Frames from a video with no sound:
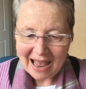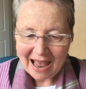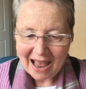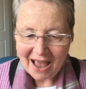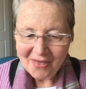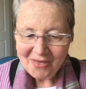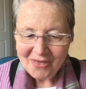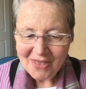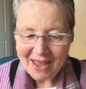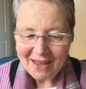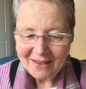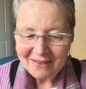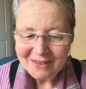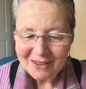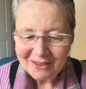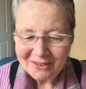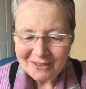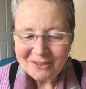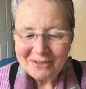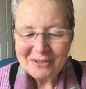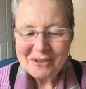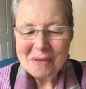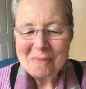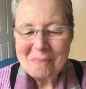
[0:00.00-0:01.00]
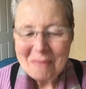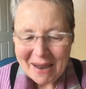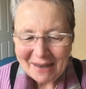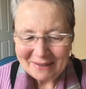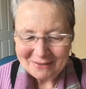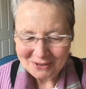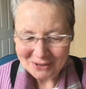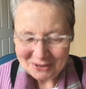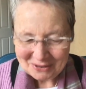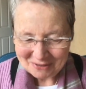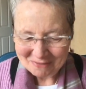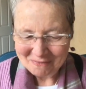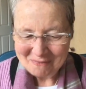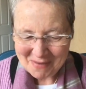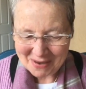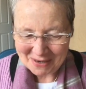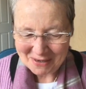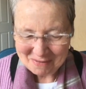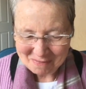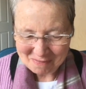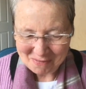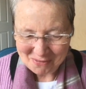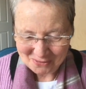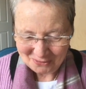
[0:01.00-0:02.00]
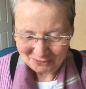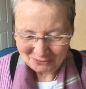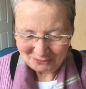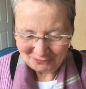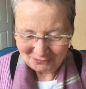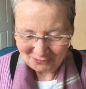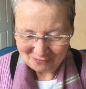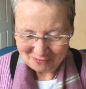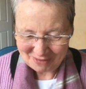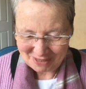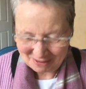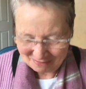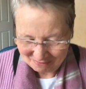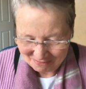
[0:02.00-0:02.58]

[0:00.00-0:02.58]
And then this is the magic of menopause for me,